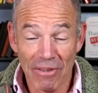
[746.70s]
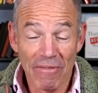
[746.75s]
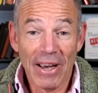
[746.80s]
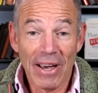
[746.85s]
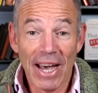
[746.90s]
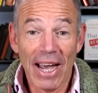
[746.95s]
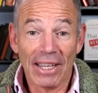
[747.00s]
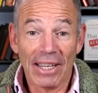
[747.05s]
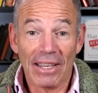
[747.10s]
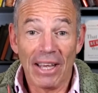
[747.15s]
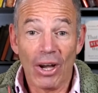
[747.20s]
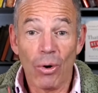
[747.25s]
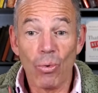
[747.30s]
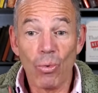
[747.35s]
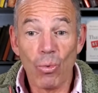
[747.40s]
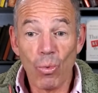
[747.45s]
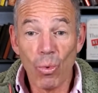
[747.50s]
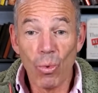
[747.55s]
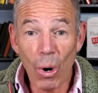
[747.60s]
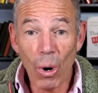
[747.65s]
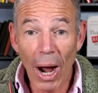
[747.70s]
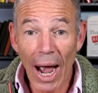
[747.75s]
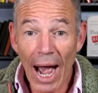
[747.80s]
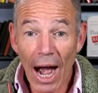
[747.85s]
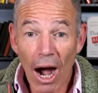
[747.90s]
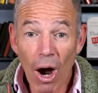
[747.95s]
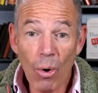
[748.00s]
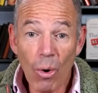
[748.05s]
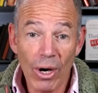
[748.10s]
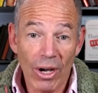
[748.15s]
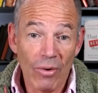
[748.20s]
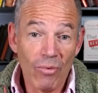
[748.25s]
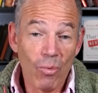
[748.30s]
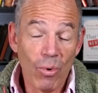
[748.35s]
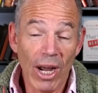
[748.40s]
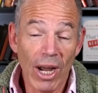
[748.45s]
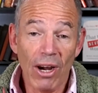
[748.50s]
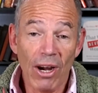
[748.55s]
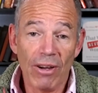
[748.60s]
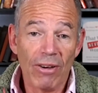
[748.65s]
the fact that how and
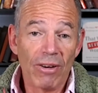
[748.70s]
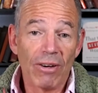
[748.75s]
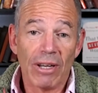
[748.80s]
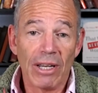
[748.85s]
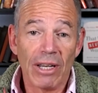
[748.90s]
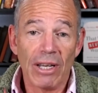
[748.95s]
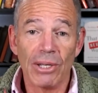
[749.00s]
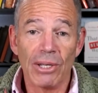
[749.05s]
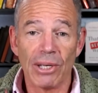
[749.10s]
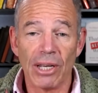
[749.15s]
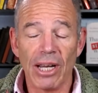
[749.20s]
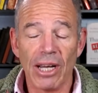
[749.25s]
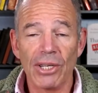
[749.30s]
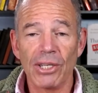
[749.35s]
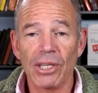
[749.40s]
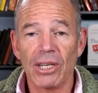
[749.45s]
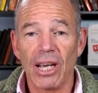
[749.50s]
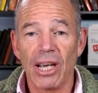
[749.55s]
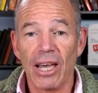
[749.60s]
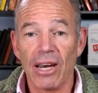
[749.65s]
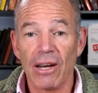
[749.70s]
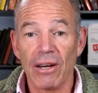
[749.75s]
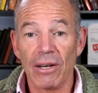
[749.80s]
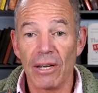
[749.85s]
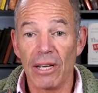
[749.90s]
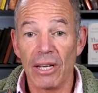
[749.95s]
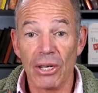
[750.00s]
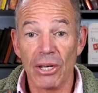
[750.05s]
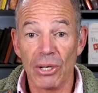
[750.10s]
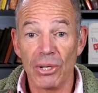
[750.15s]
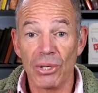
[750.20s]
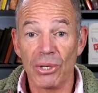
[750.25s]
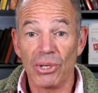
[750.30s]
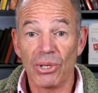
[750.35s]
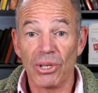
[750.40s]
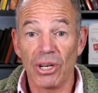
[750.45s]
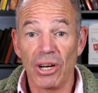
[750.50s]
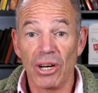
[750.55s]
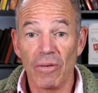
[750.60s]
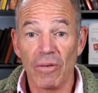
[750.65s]
where your kids get educated
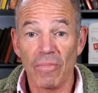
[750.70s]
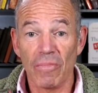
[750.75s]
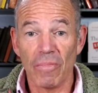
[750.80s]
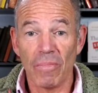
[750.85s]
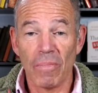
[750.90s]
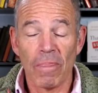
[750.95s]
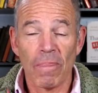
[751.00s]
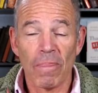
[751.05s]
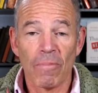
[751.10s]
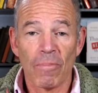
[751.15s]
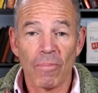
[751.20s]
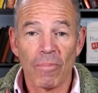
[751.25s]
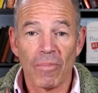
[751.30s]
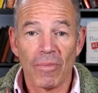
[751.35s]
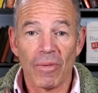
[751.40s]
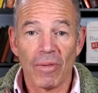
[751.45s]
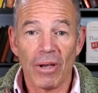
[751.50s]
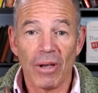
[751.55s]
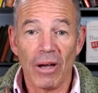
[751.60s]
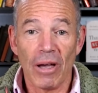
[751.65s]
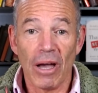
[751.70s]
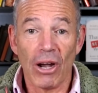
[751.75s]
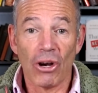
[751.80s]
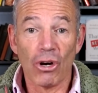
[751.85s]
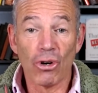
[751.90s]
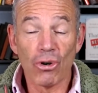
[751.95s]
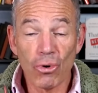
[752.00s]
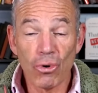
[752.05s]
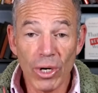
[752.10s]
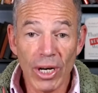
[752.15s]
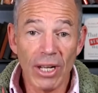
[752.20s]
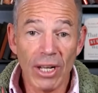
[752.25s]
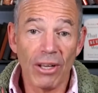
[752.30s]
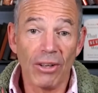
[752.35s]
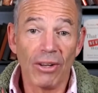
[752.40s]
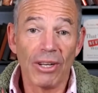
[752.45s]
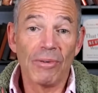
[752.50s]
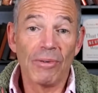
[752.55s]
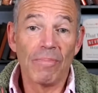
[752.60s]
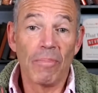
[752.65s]
is a
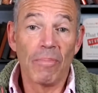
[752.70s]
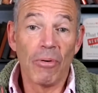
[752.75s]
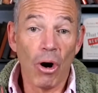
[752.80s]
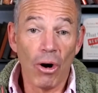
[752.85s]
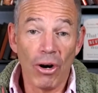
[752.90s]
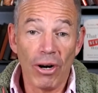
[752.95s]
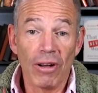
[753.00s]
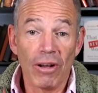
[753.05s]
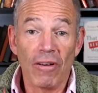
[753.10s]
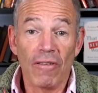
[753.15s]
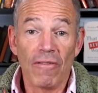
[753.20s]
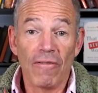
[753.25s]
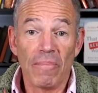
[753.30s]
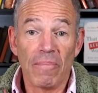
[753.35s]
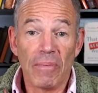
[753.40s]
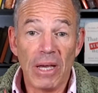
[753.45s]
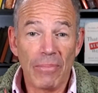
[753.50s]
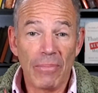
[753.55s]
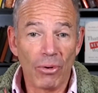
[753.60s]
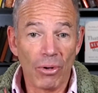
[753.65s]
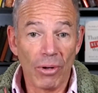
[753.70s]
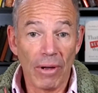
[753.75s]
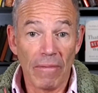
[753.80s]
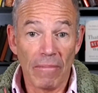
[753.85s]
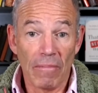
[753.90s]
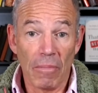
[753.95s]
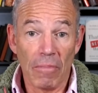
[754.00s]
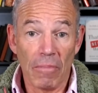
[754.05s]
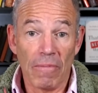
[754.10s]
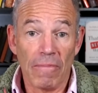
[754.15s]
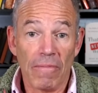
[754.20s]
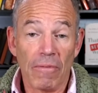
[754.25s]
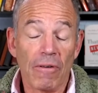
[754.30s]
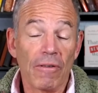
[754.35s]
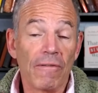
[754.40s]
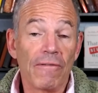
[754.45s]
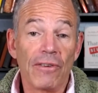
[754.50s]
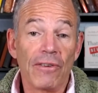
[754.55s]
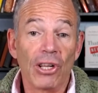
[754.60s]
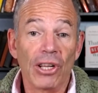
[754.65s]
critical part of people
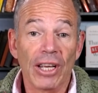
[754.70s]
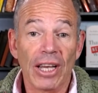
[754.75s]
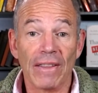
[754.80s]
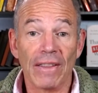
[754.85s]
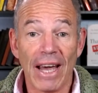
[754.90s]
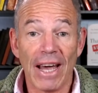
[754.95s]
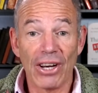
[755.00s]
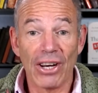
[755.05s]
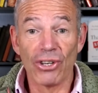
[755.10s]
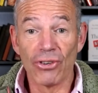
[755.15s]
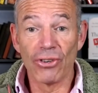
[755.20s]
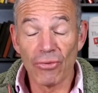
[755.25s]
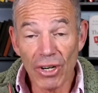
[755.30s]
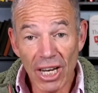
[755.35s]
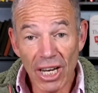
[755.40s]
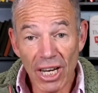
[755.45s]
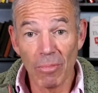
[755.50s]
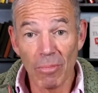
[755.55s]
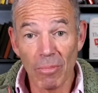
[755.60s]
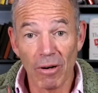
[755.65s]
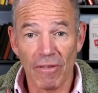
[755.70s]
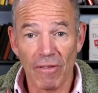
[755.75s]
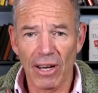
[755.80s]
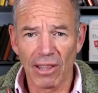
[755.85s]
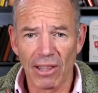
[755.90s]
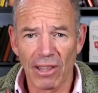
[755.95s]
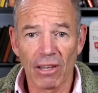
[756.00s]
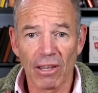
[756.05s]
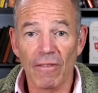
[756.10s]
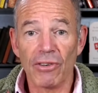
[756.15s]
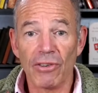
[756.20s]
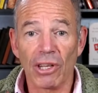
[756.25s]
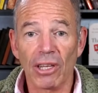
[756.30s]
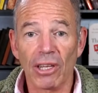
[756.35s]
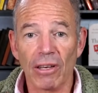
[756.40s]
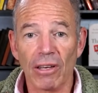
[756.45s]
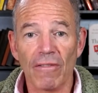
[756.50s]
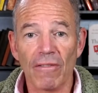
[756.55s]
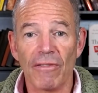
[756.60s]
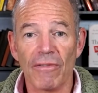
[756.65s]
fulfilling that dream of I'd love to
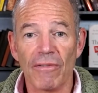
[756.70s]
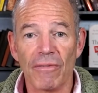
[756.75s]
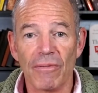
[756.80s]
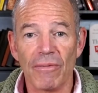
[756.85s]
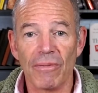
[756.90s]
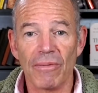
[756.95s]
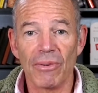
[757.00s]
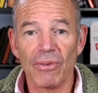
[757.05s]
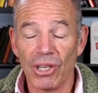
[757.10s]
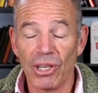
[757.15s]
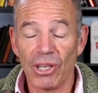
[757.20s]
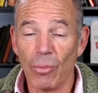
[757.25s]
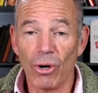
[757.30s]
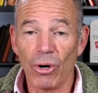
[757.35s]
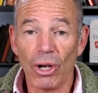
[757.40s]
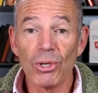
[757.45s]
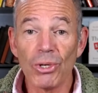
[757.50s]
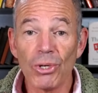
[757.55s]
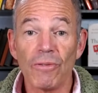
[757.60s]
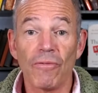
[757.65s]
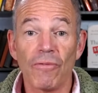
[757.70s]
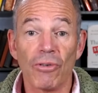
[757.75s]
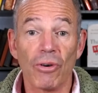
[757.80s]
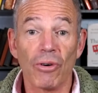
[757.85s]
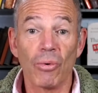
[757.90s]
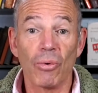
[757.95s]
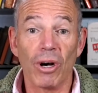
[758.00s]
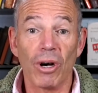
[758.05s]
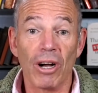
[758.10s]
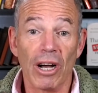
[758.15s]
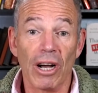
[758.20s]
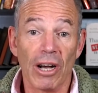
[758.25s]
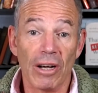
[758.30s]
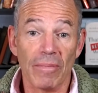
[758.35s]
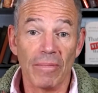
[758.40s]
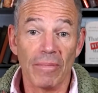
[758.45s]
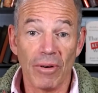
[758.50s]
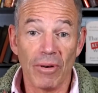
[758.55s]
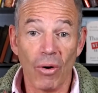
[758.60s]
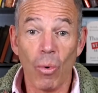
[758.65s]
live somewhere else for
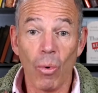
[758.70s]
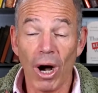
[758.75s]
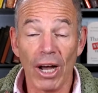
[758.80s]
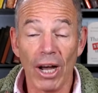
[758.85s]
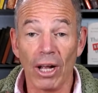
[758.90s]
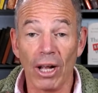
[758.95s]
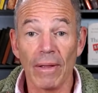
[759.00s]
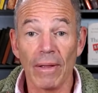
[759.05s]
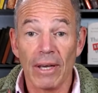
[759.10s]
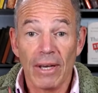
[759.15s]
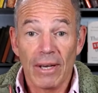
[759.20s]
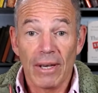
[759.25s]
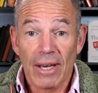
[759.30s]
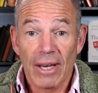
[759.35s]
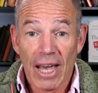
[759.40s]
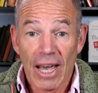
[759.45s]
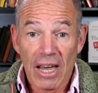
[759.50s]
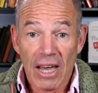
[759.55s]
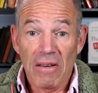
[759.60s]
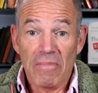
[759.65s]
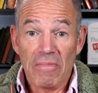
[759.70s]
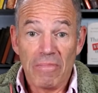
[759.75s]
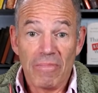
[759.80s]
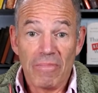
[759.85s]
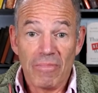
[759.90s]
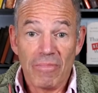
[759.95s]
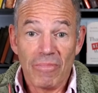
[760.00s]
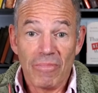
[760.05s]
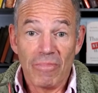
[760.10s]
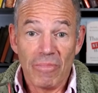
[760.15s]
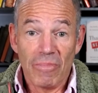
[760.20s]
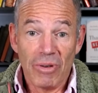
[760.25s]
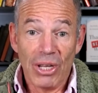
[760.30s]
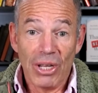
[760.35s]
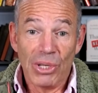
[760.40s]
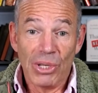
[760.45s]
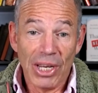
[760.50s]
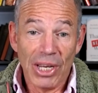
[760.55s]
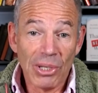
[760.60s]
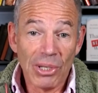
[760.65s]
a while. And
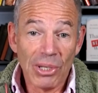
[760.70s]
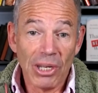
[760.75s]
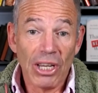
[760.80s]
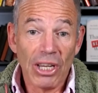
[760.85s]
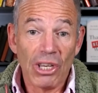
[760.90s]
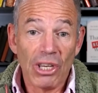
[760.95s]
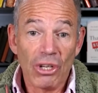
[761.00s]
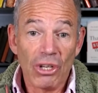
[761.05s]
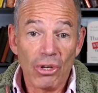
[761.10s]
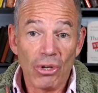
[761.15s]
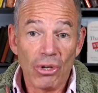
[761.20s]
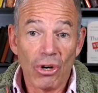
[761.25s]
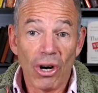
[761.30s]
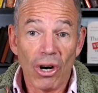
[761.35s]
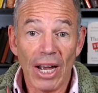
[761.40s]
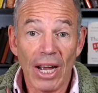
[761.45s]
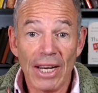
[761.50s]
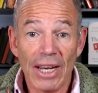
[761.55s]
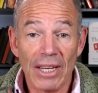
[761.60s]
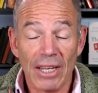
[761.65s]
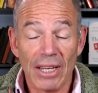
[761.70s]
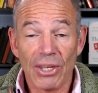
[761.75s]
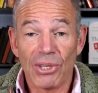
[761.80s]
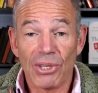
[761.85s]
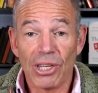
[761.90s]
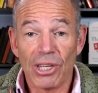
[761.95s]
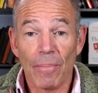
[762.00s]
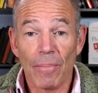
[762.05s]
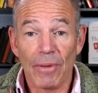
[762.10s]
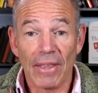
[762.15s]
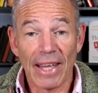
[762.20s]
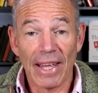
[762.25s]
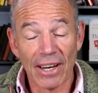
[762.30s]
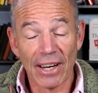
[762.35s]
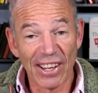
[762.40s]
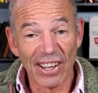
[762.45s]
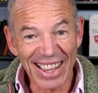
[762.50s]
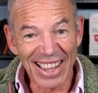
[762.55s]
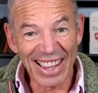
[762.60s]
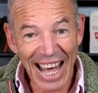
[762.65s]
it sounds like your idea is something
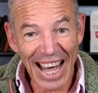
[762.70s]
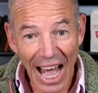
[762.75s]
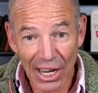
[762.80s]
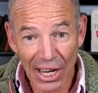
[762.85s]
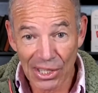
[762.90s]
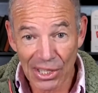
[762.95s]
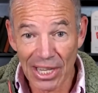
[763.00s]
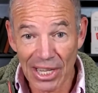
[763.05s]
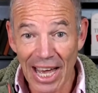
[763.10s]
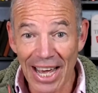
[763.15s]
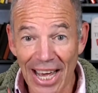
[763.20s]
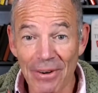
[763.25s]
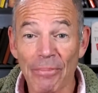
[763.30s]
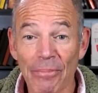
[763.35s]
that unlocks that.